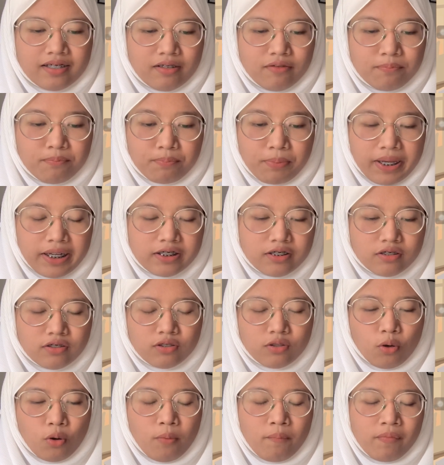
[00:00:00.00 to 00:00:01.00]
The beige.
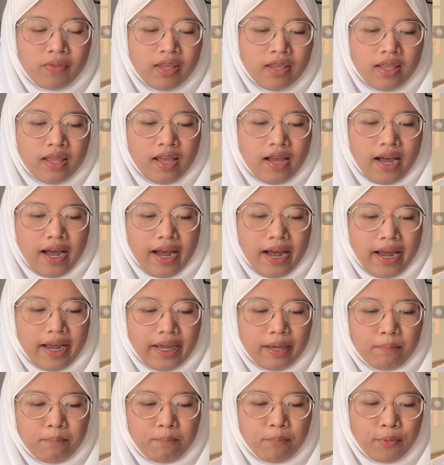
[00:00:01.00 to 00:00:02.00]
So
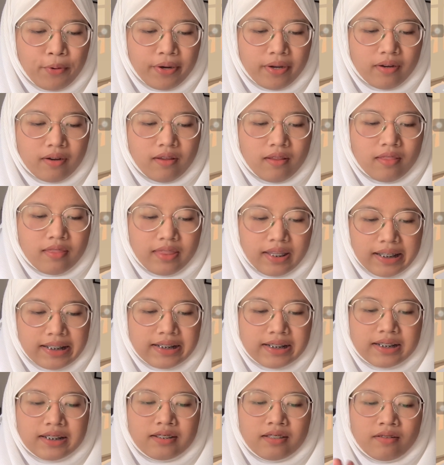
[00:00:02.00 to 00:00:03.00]
I put
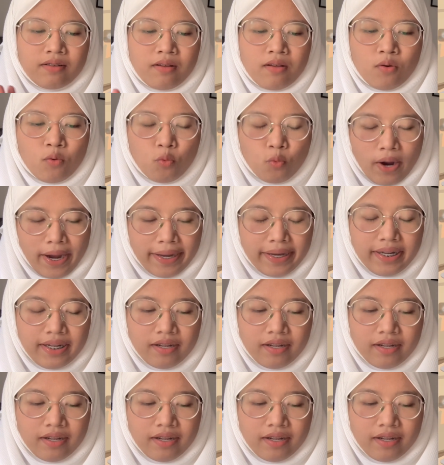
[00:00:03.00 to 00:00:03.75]
this one